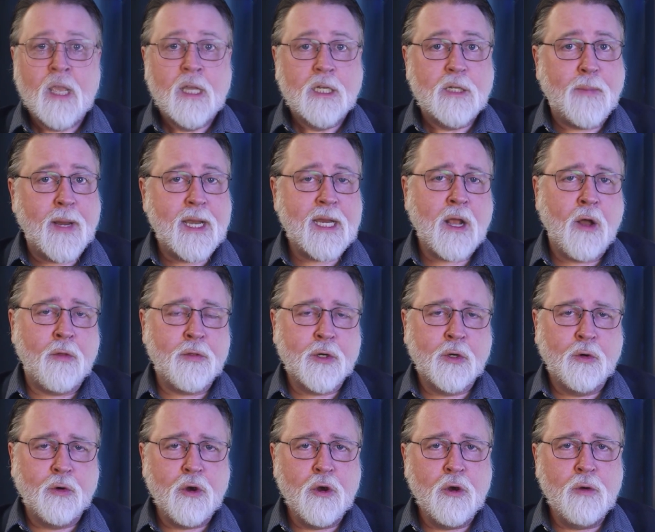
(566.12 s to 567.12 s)
Depending on the
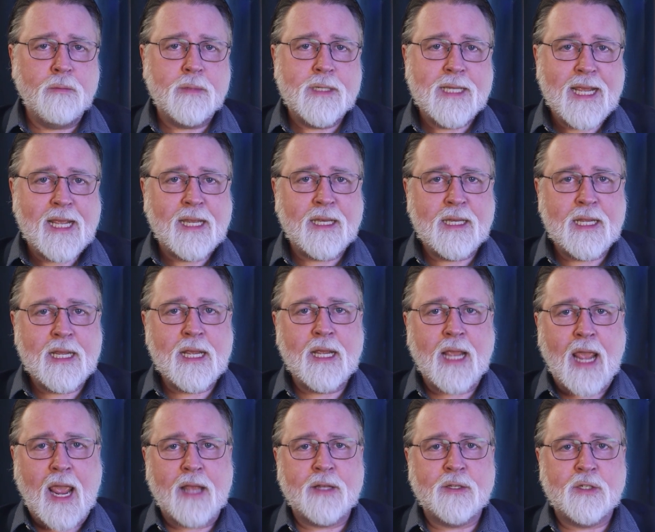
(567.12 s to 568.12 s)
group, D&D
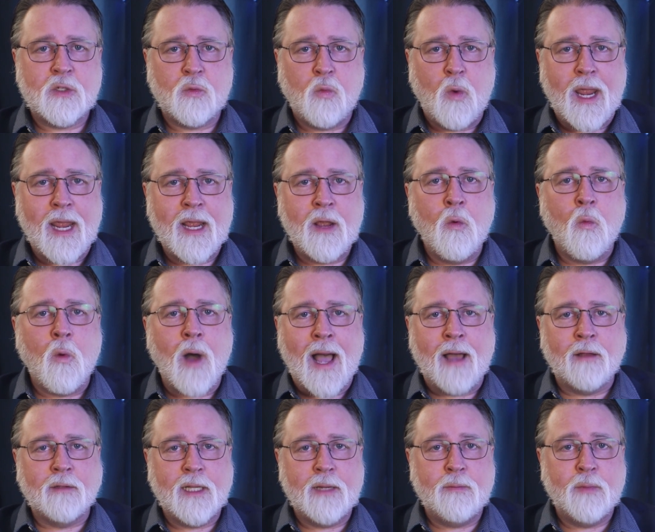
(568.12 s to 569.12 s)
can swing
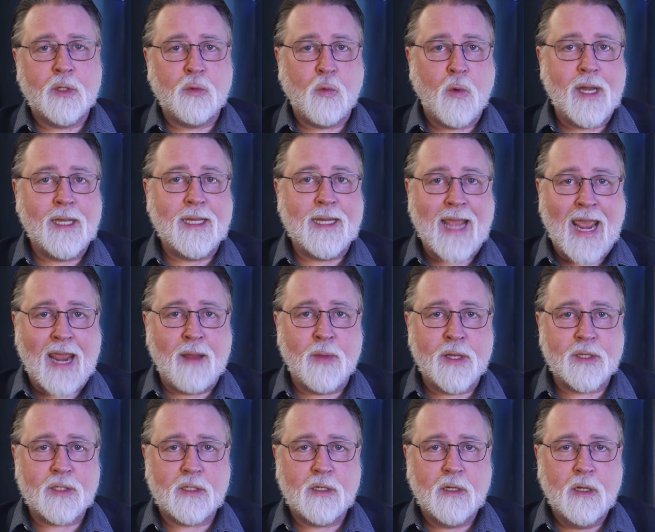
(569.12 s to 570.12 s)
wildly between
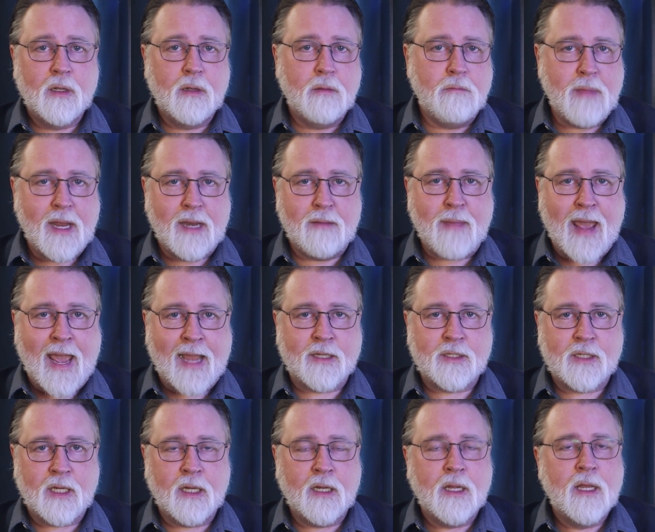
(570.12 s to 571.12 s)
gamist,
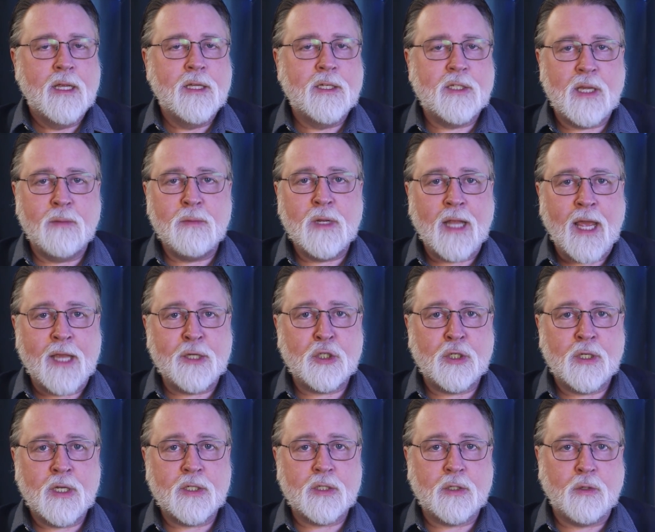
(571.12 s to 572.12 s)
min-maxing,
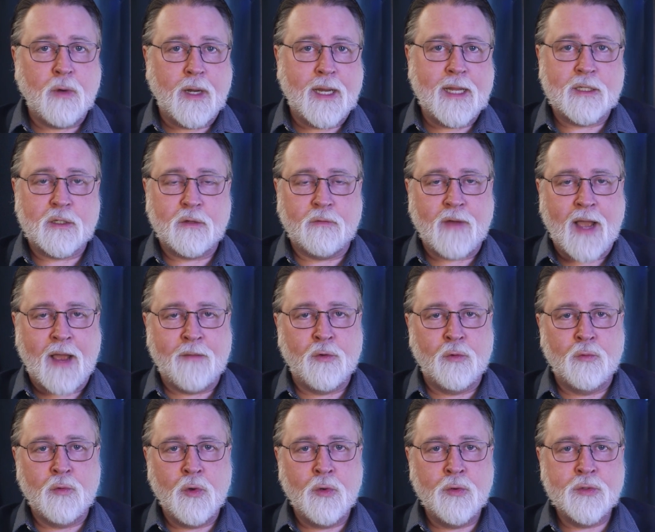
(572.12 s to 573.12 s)
simulationist, gritty survival
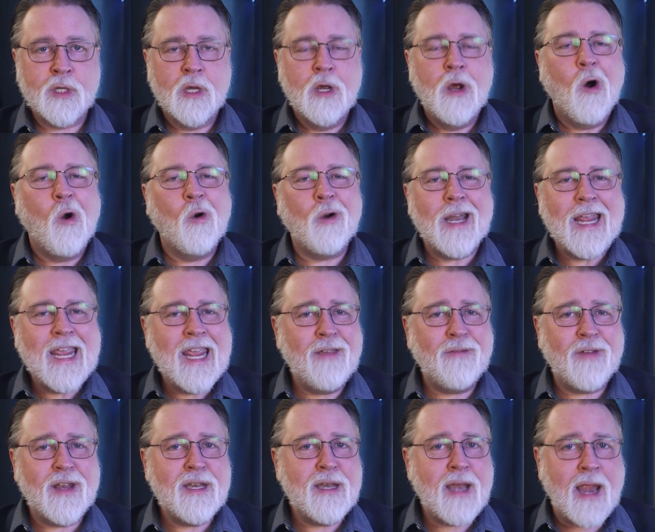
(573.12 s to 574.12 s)
rules, or
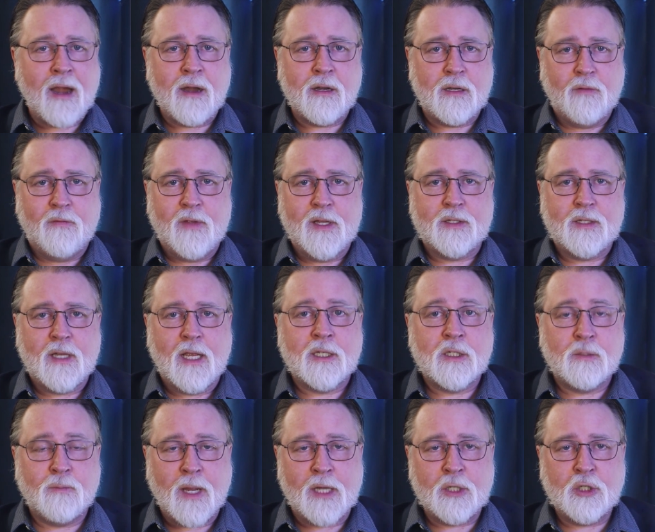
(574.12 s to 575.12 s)
even narrativist,
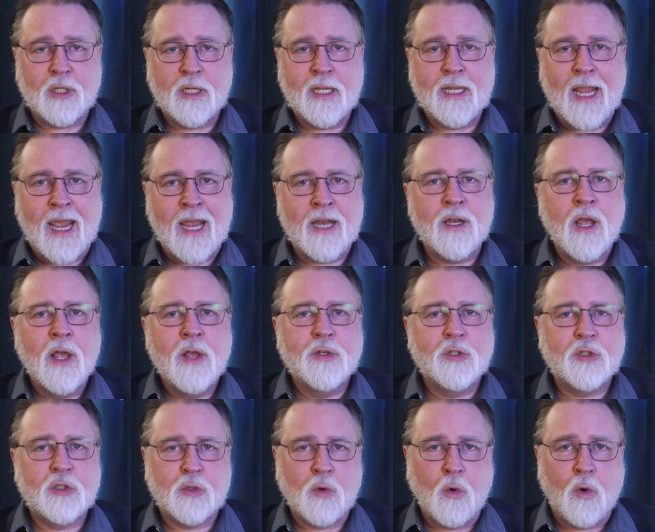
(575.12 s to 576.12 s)
especially in
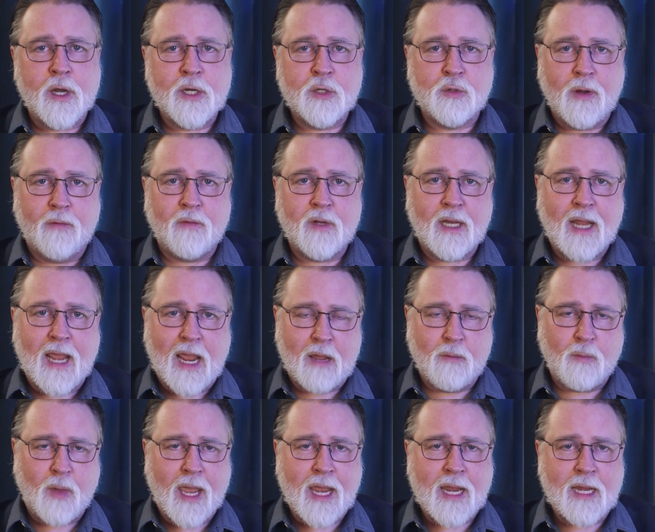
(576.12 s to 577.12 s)
story-driven
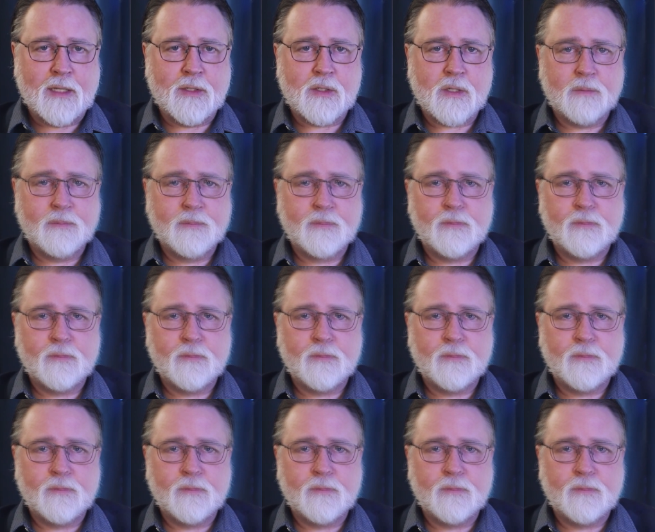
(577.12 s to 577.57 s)
campaigns.